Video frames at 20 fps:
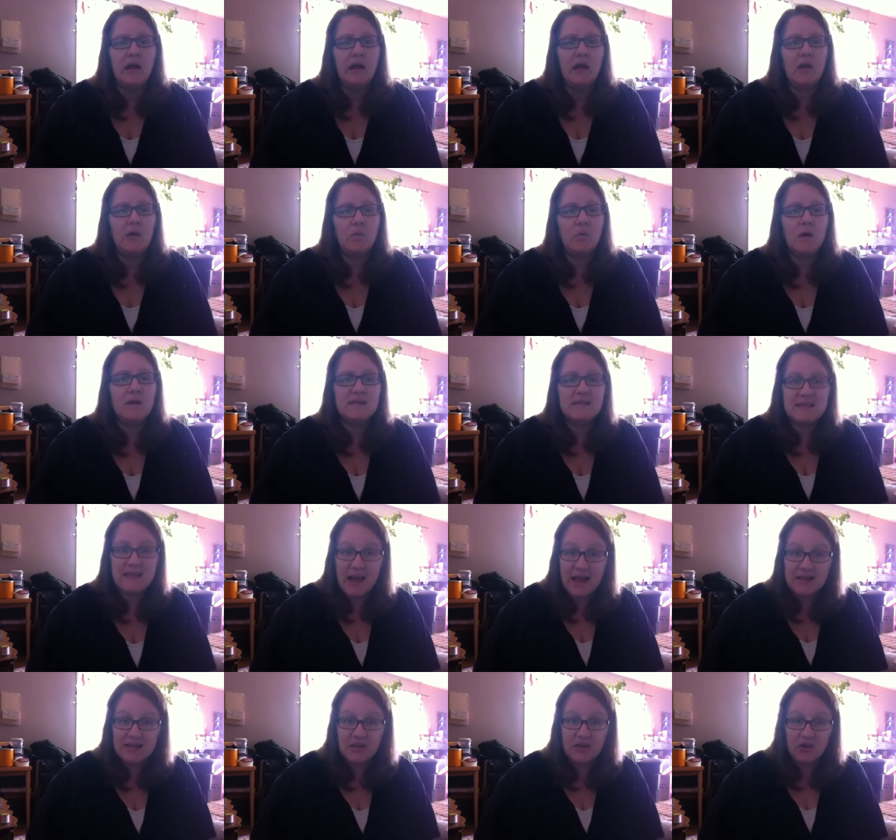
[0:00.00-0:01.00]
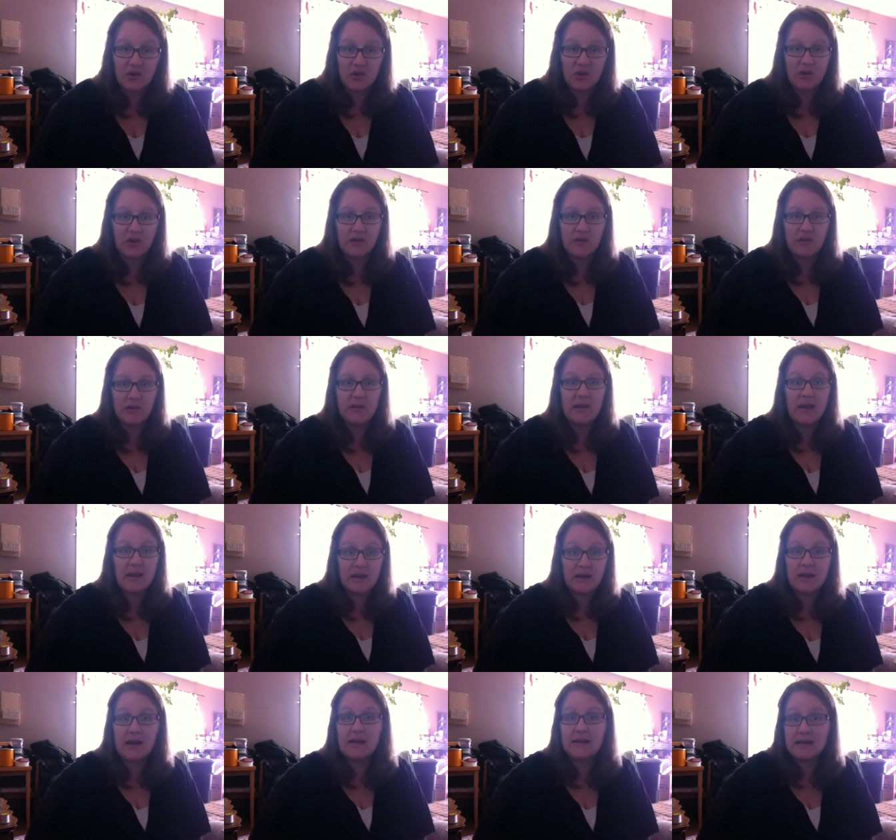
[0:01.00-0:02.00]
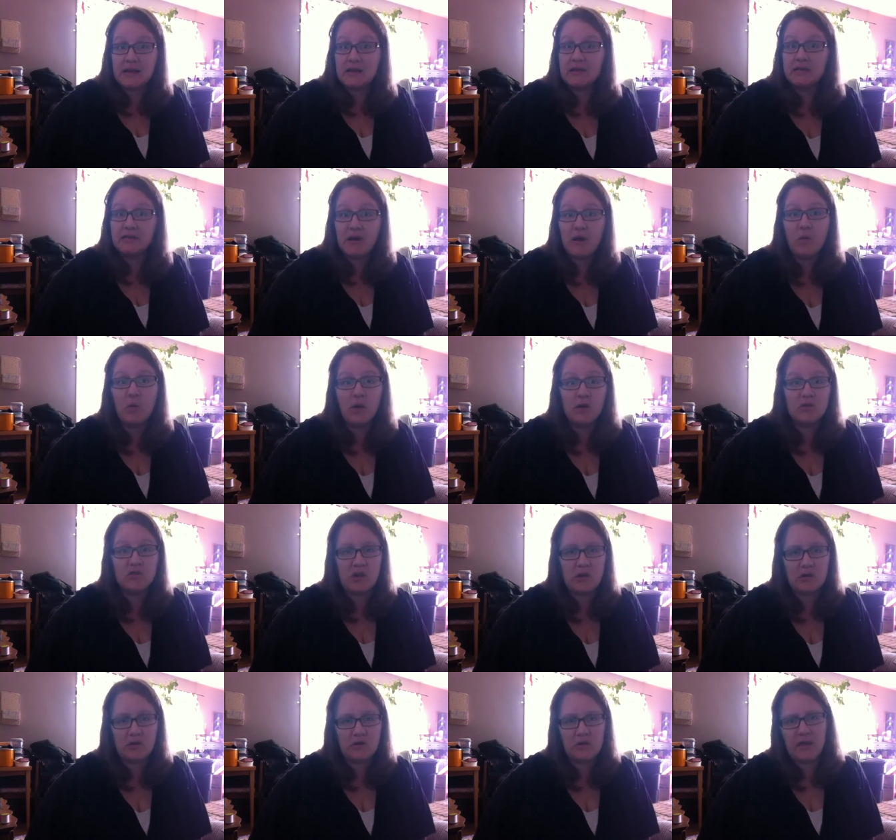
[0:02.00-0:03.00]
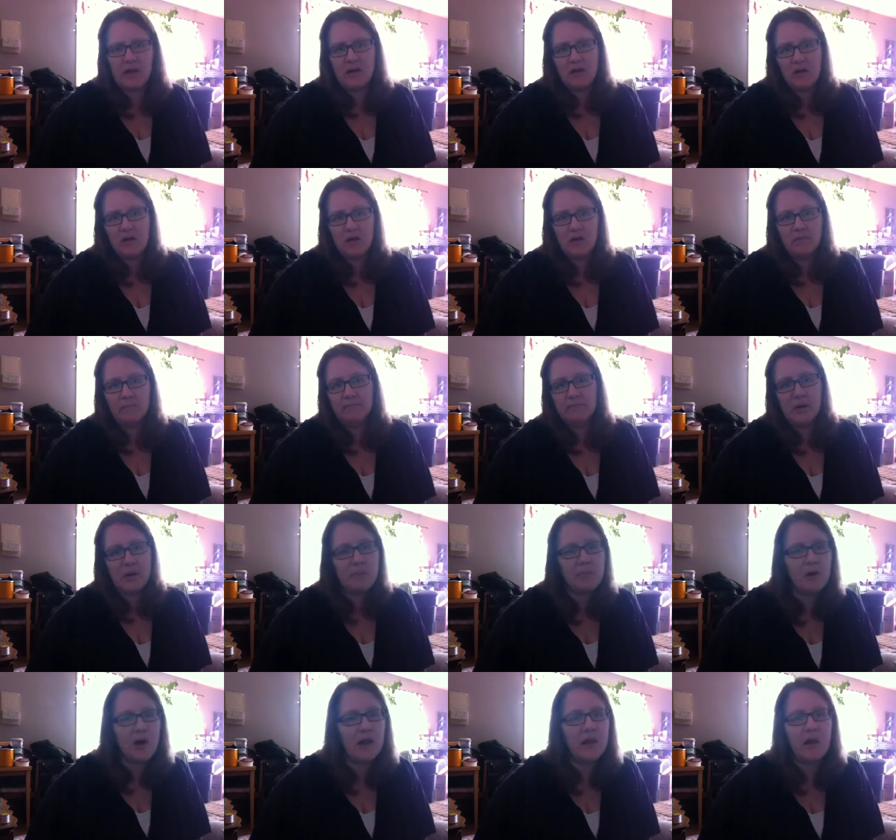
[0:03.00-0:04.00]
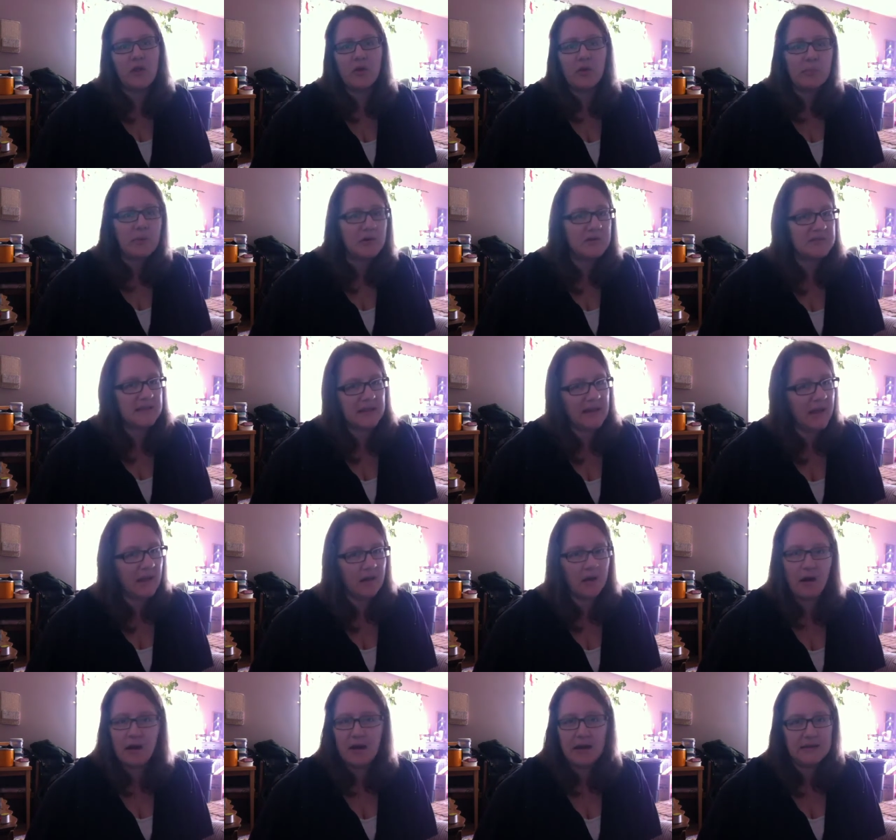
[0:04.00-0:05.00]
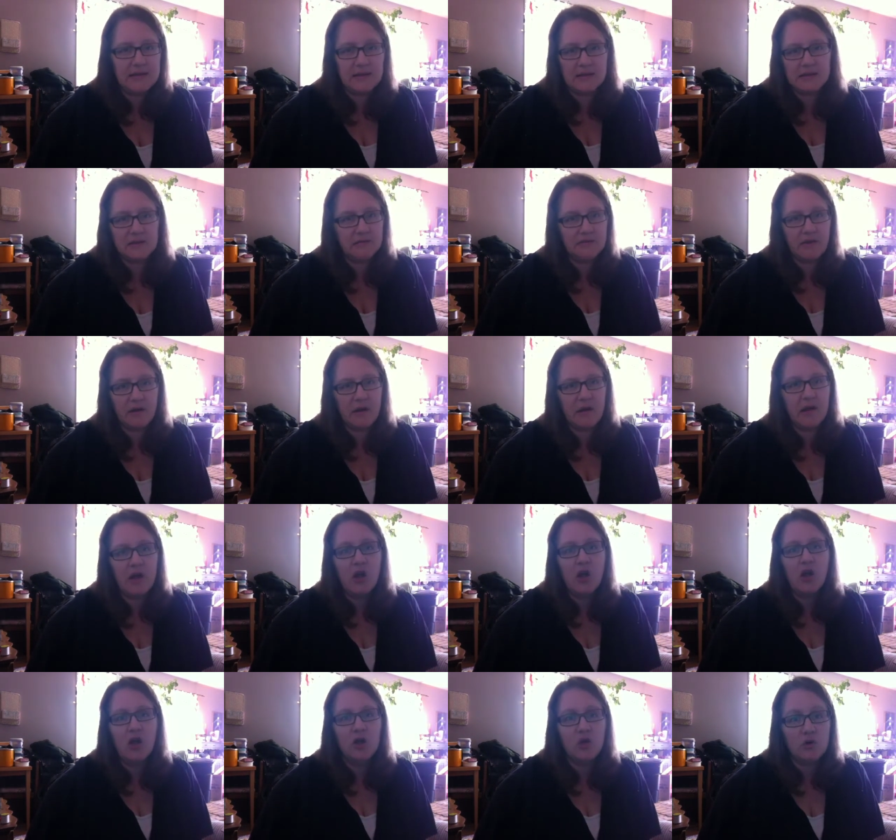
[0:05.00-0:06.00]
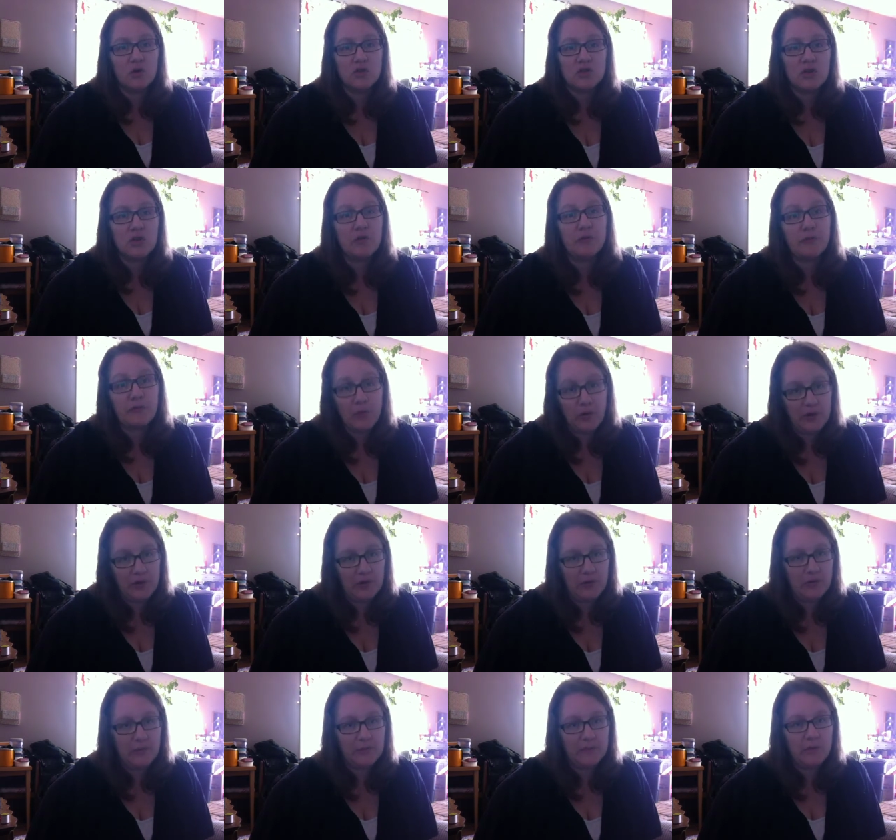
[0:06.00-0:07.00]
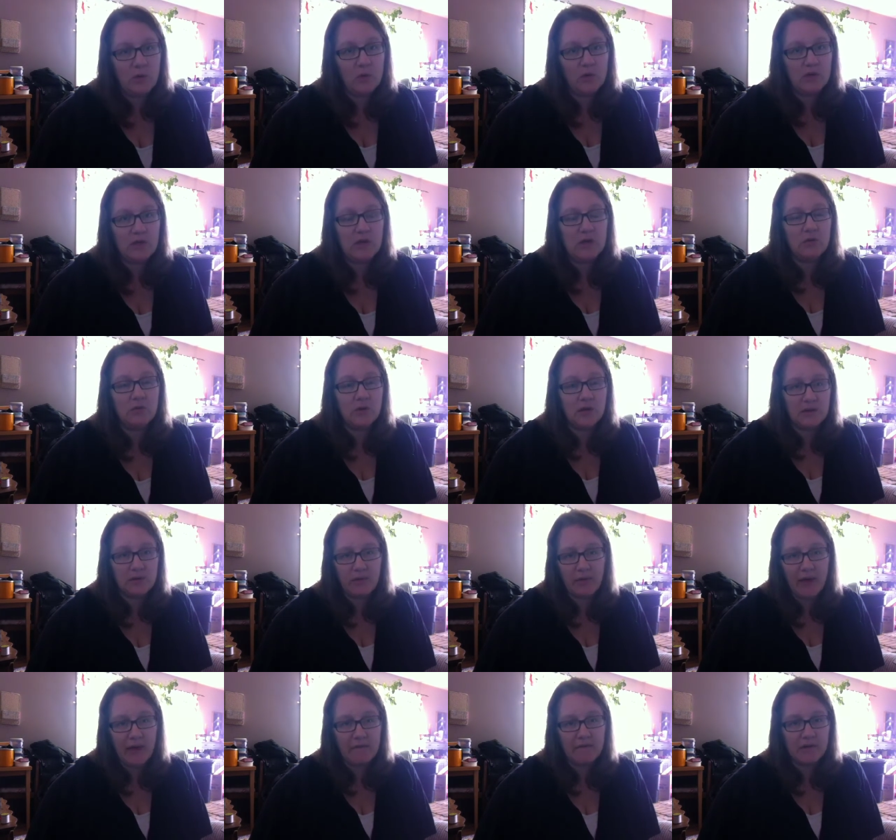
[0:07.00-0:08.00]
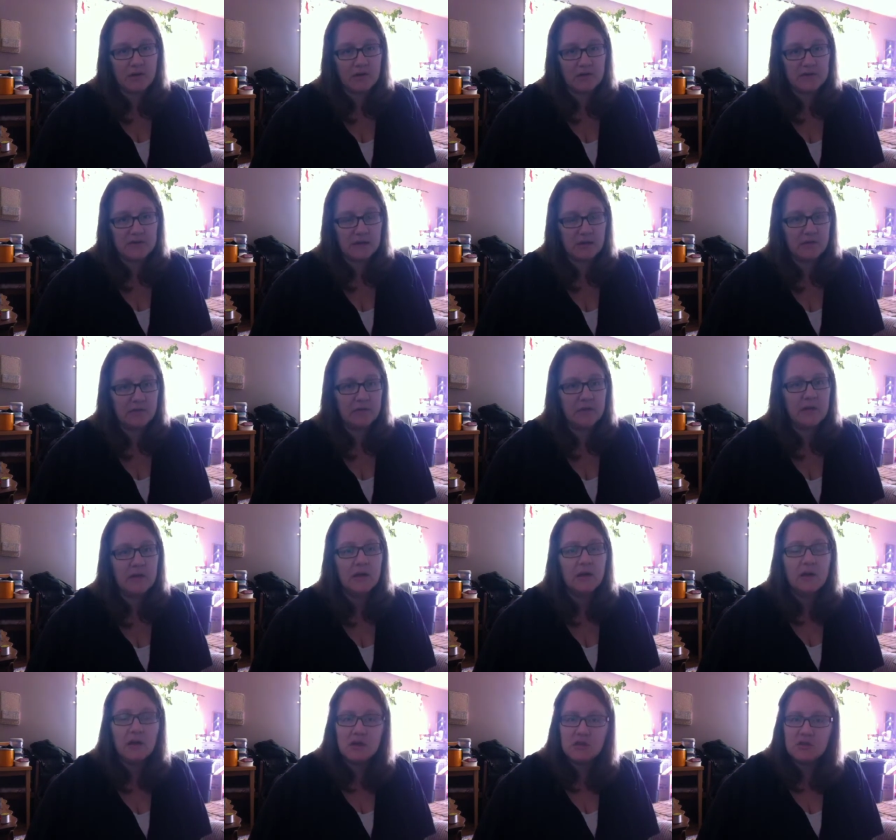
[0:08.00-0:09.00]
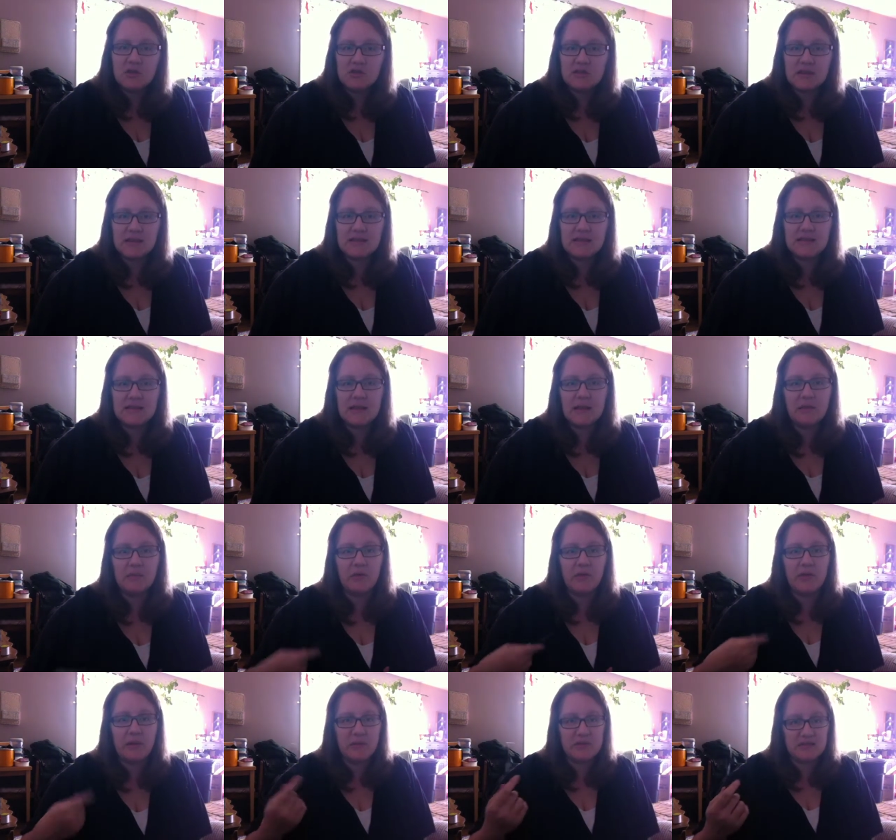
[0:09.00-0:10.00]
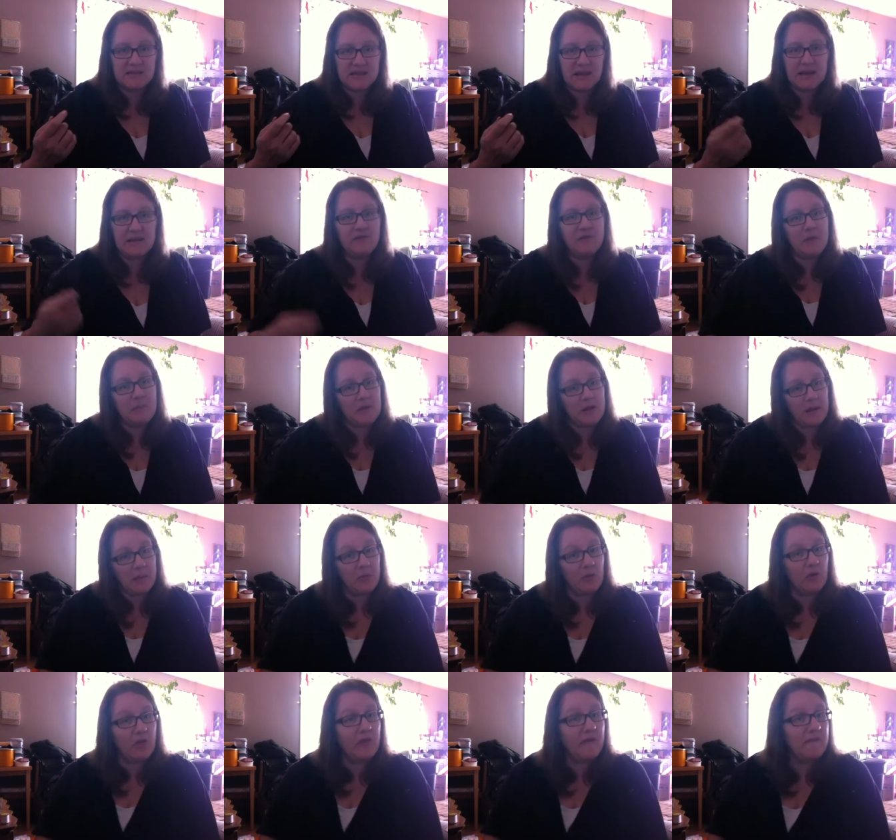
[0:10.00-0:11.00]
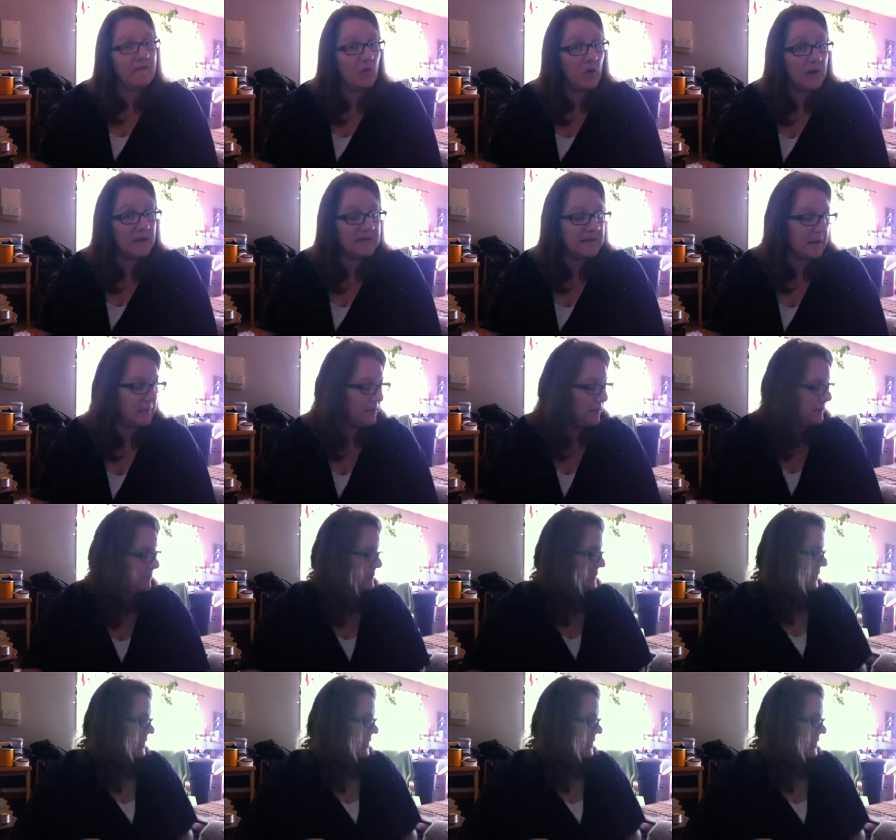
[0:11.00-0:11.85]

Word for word: And once that's occurred, they can identify what gender they are. But a, another person cannot identify your gender for you. Only you can do that for yourself. So your sex assigned at birth, I was assigned female at birth, for example.